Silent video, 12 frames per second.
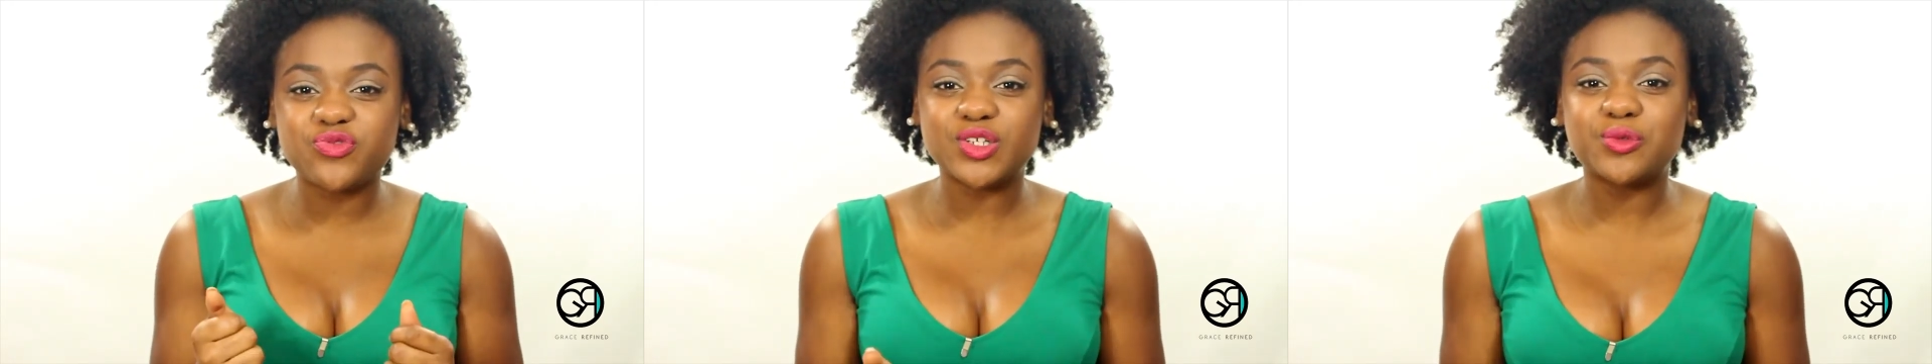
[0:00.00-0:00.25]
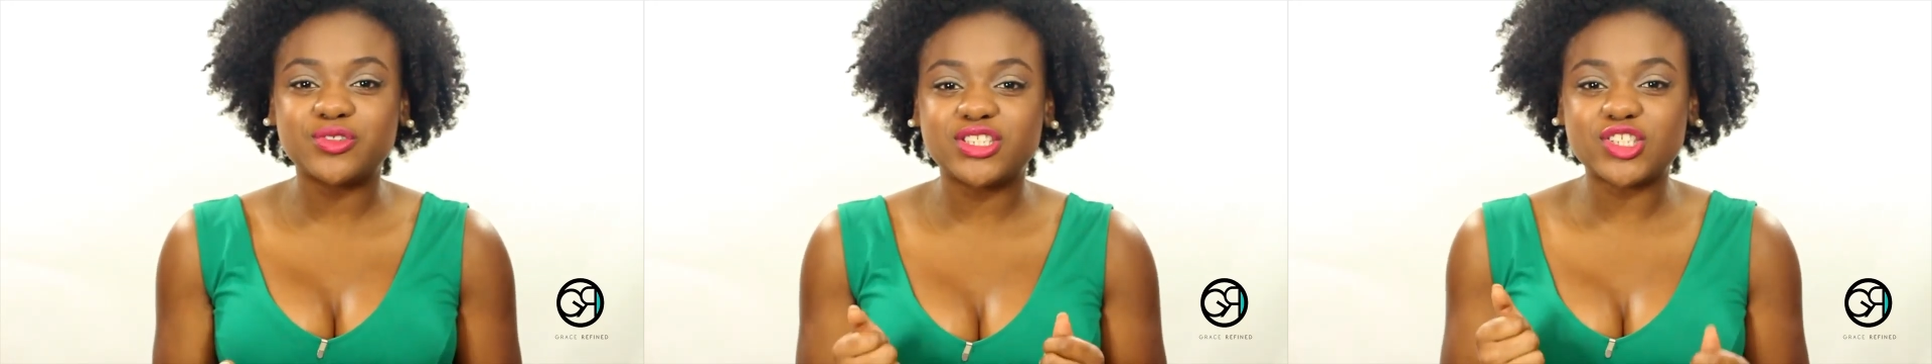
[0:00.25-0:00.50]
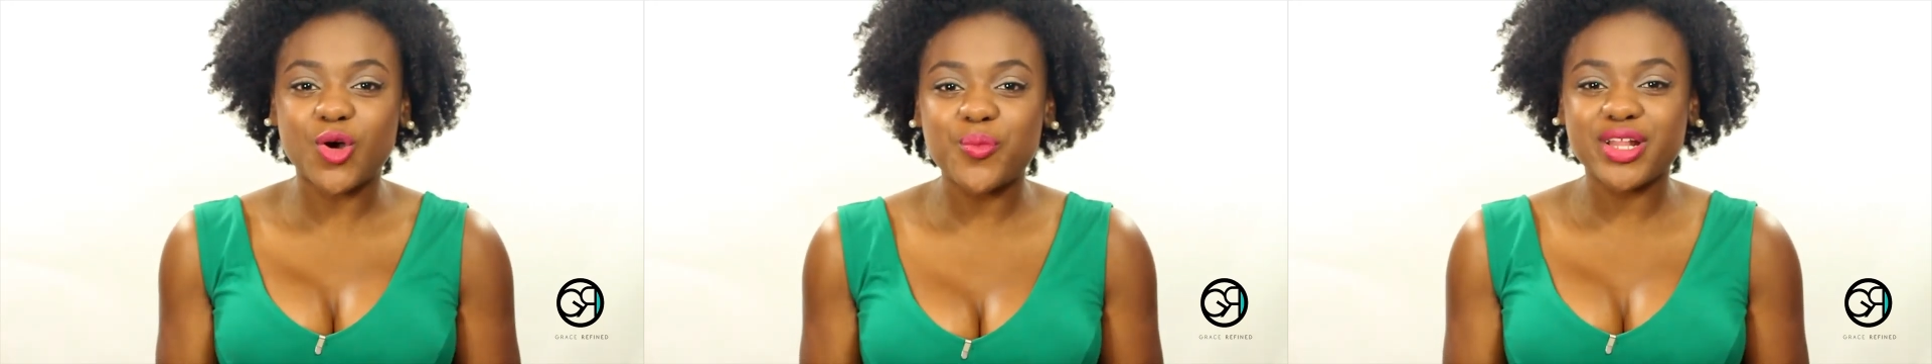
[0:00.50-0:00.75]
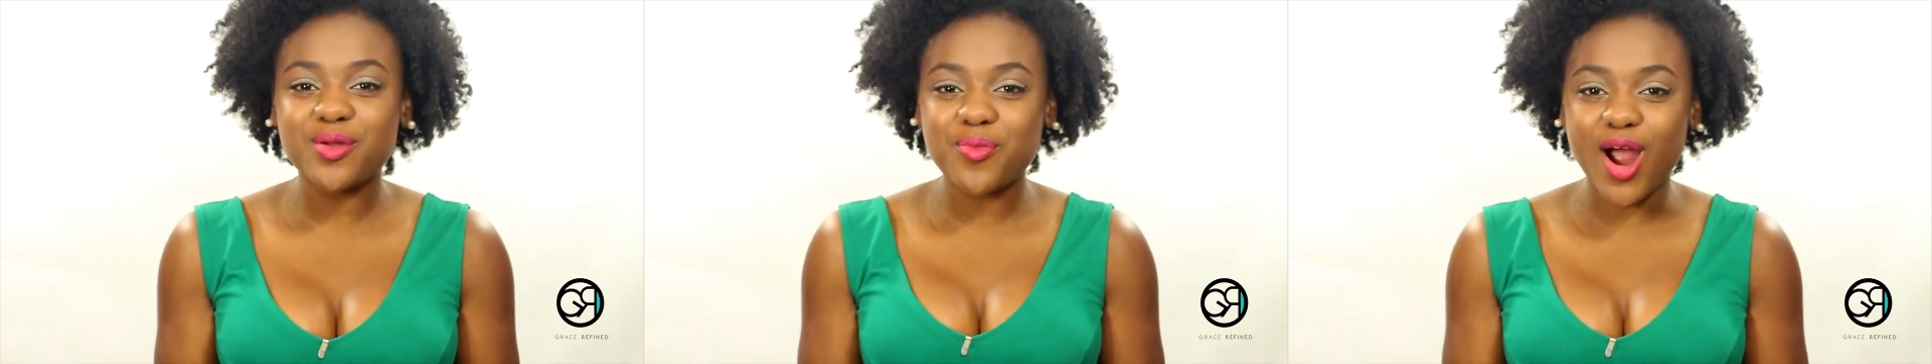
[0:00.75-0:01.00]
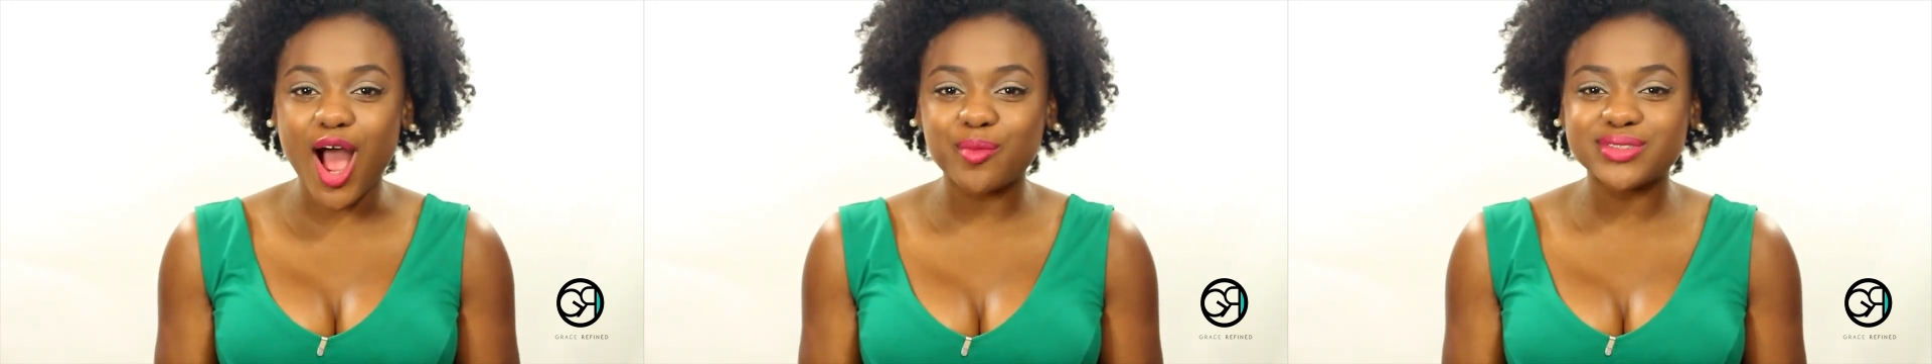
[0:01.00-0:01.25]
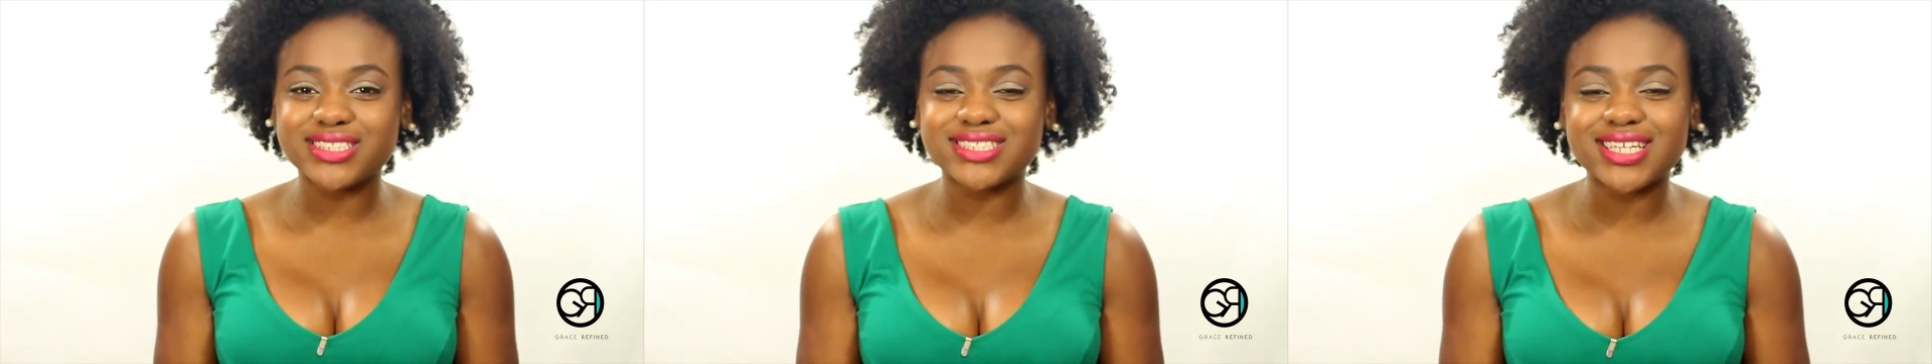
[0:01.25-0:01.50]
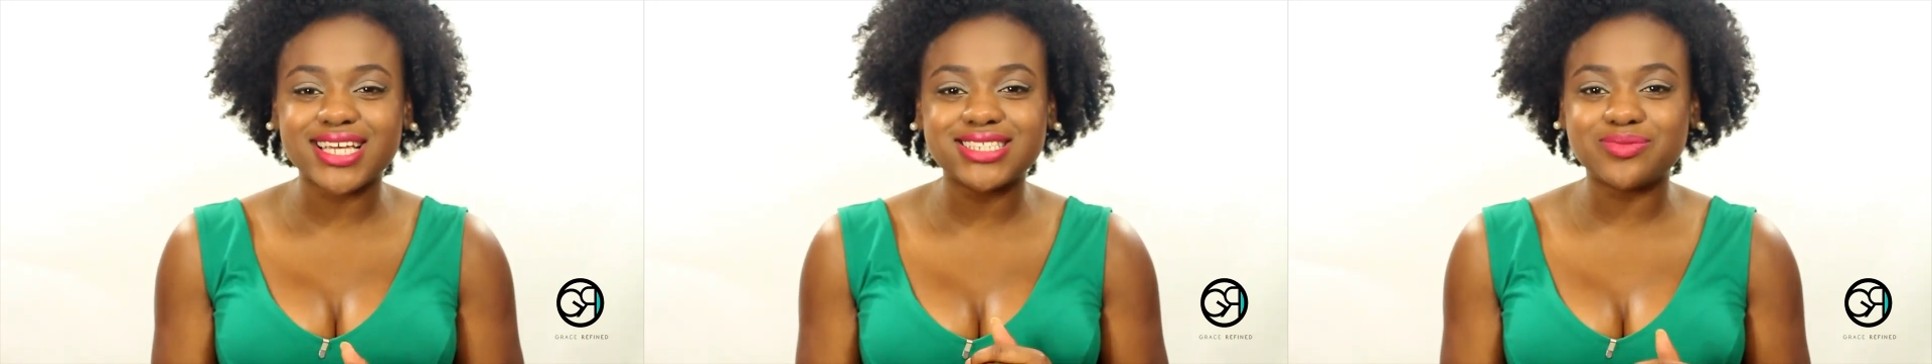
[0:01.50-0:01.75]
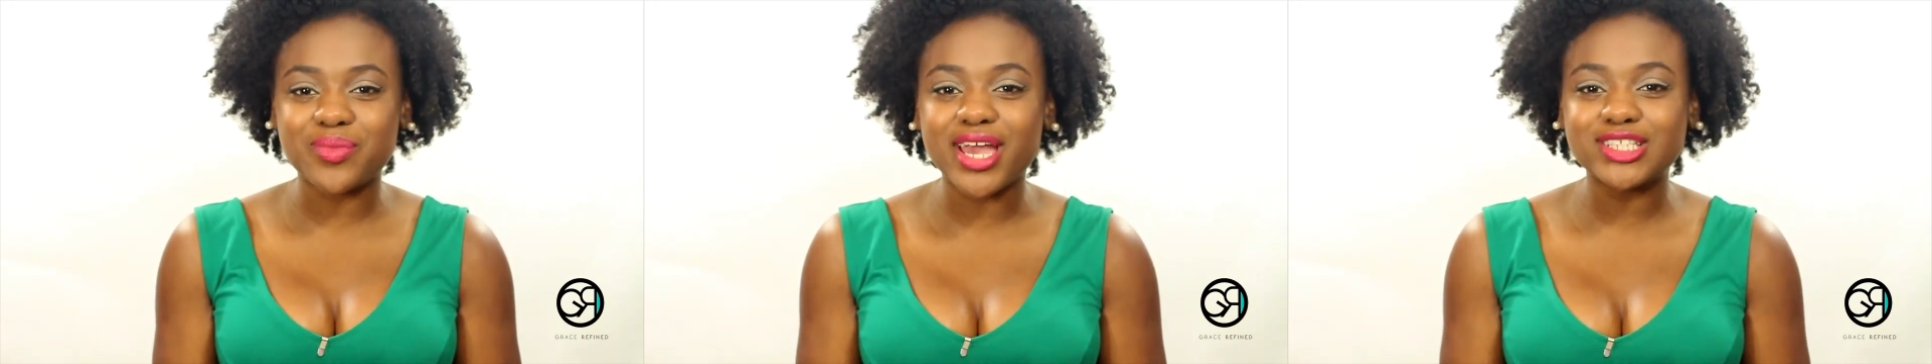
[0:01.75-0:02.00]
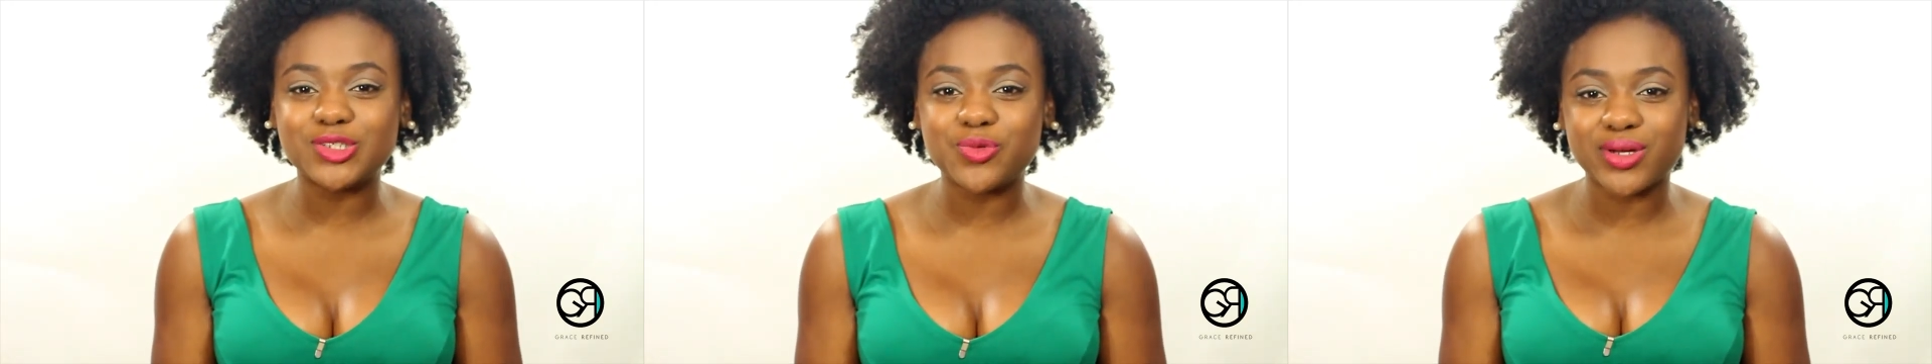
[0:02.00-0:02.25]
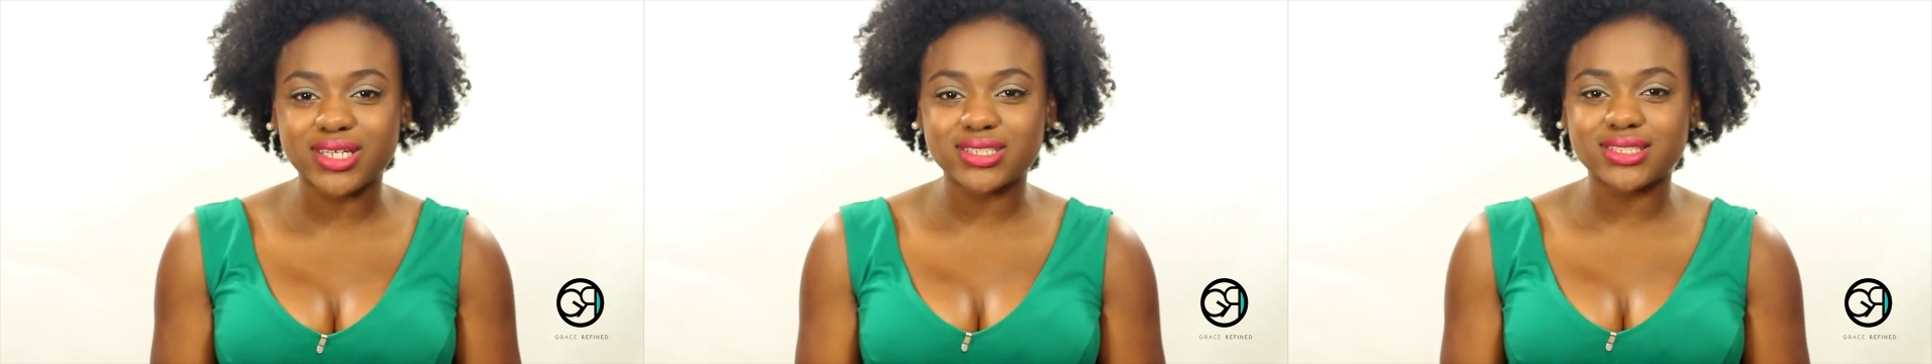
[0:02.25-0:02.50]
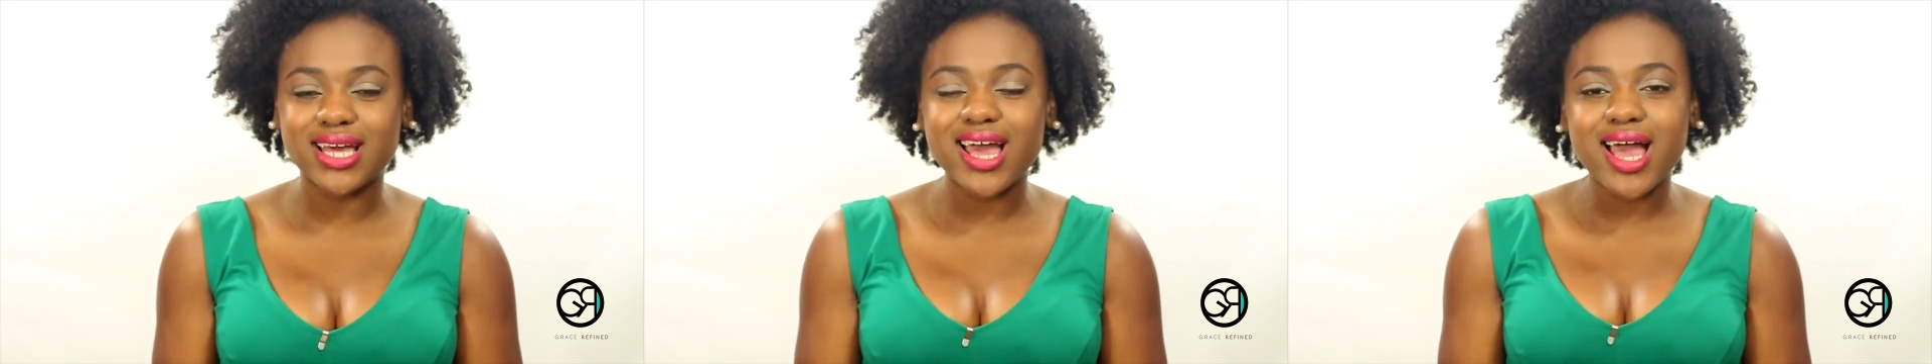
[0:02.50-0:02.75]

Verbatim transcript: filled with so many promises that he's made to us.